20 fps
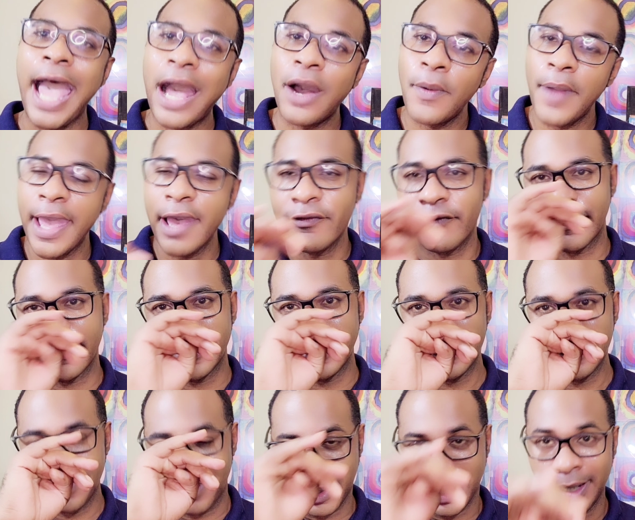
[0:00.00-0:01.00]

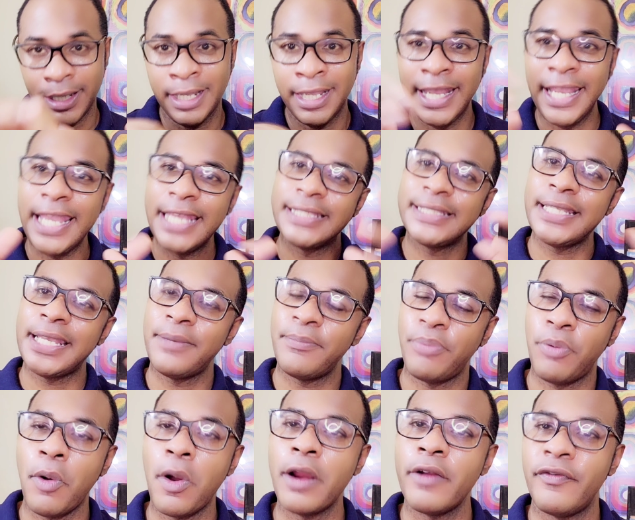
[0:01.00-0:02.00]
However, it's
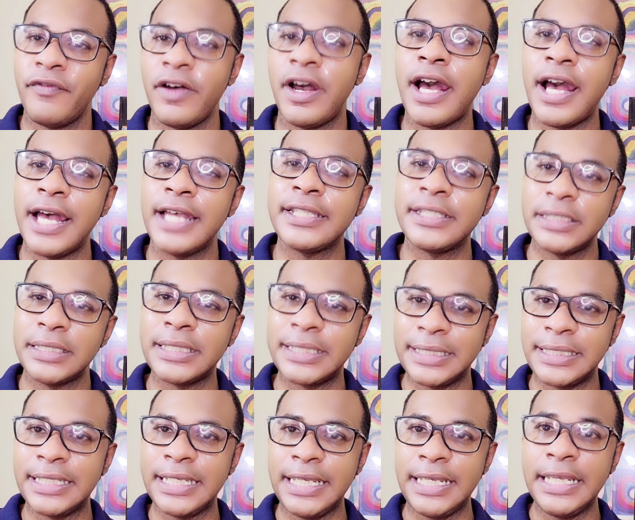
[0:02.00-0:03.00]
important for us to
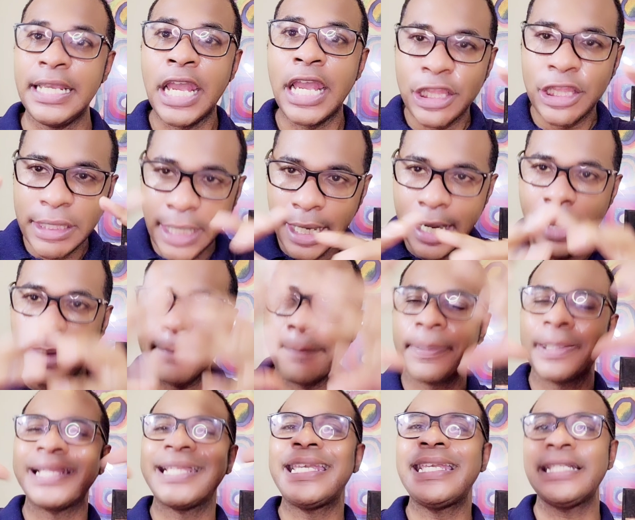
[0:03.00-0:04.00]
see the
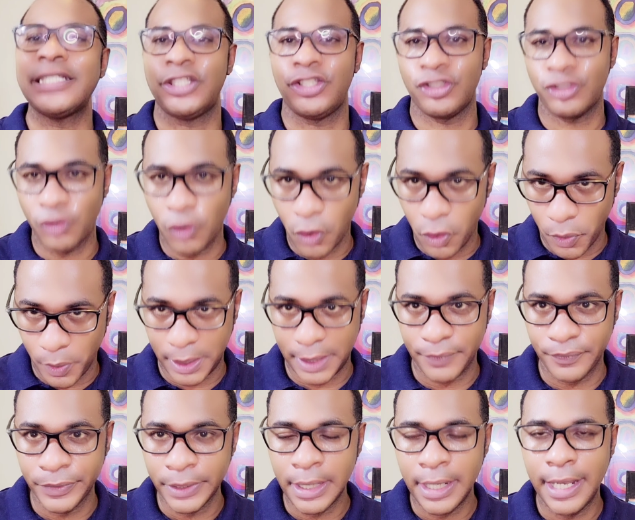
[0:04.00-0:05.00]
complete
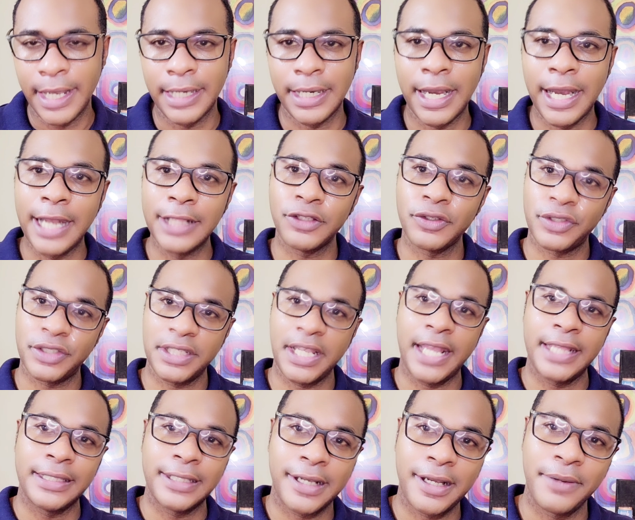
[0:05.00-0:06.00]
story and
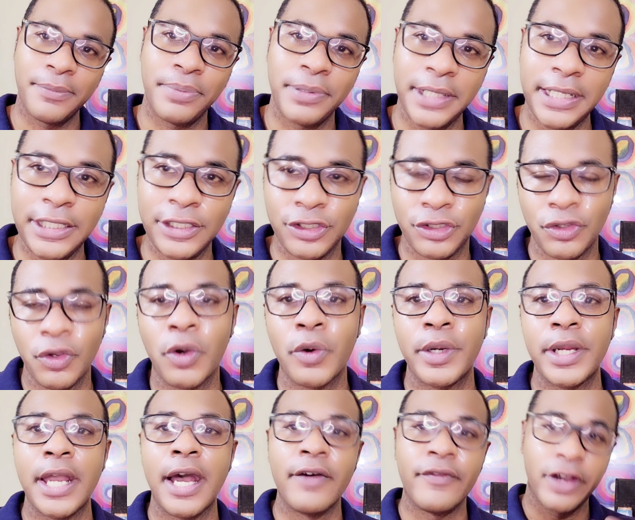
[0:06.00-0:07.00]
understand the complete
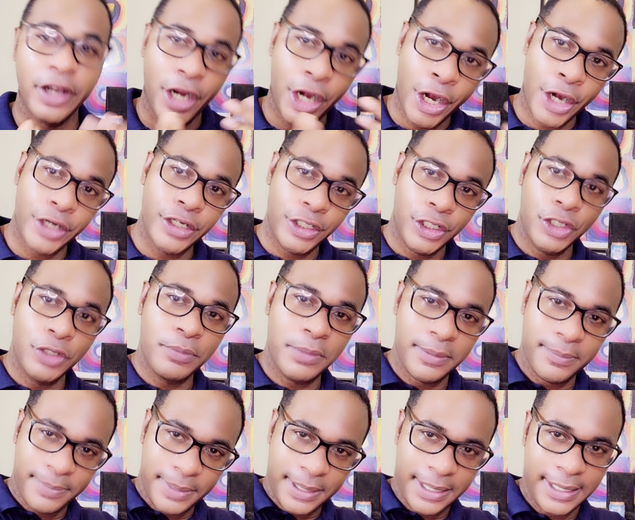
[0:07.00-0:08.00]
story of a hurt
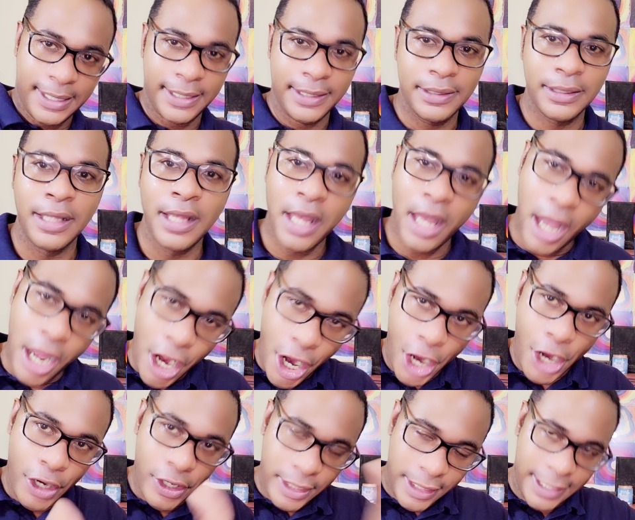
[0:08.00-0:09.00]
human being,
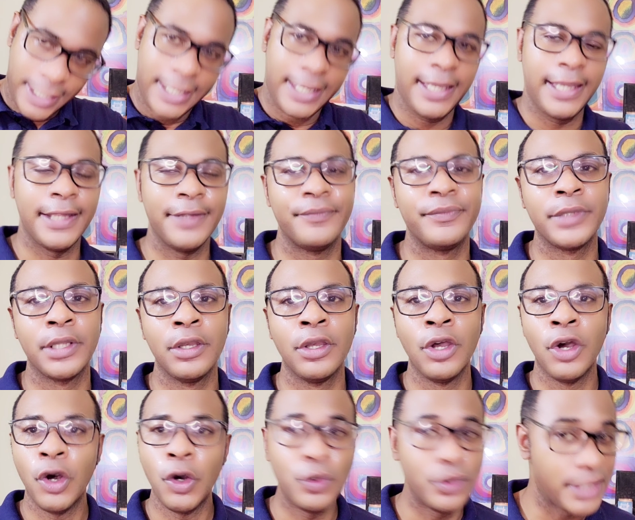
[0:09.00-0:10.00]
a hurt kid
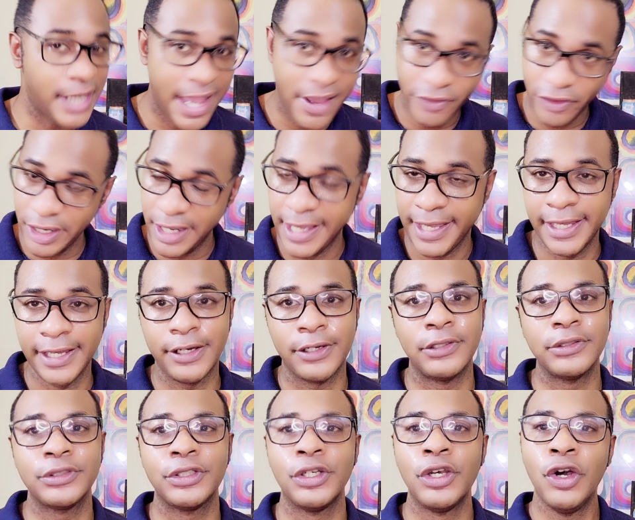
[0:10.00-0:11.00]
who never
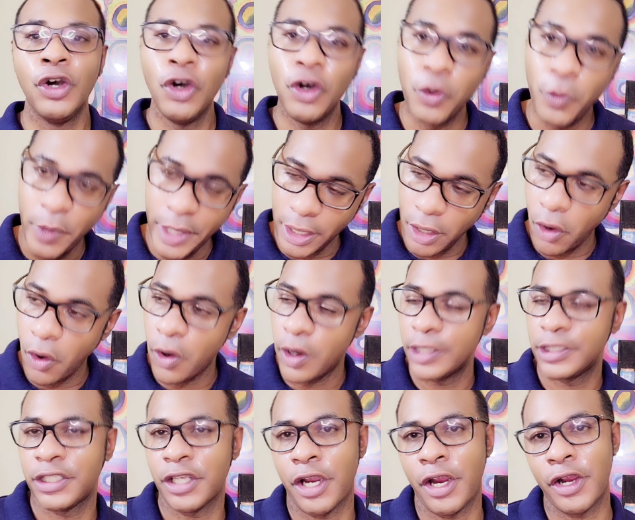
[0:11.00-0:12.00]
healed, who went
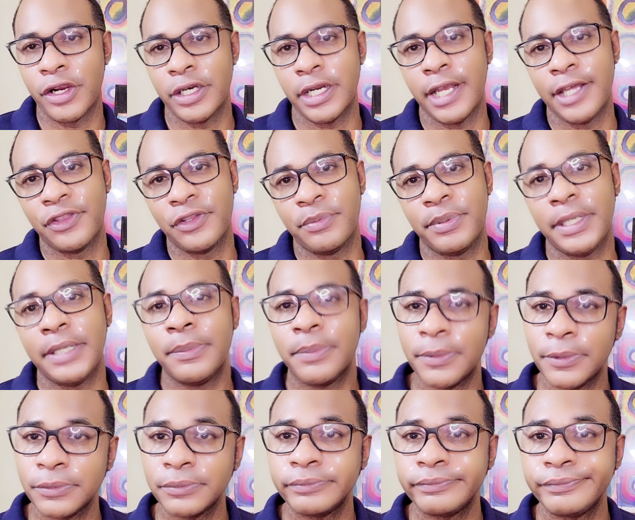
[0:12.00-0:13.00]
on to hurt other
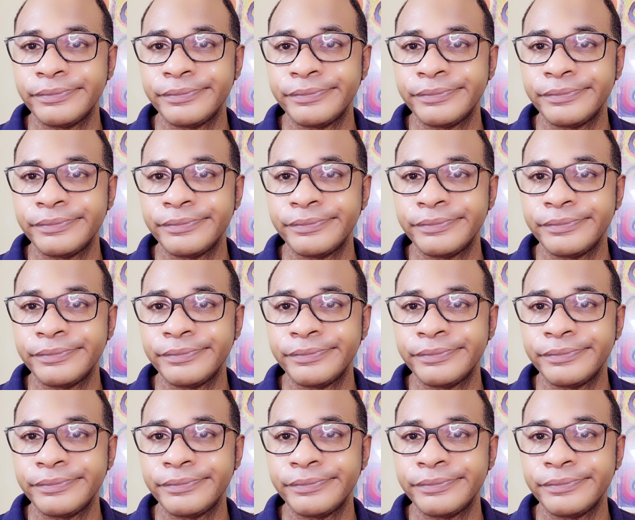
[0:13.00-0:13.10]
people.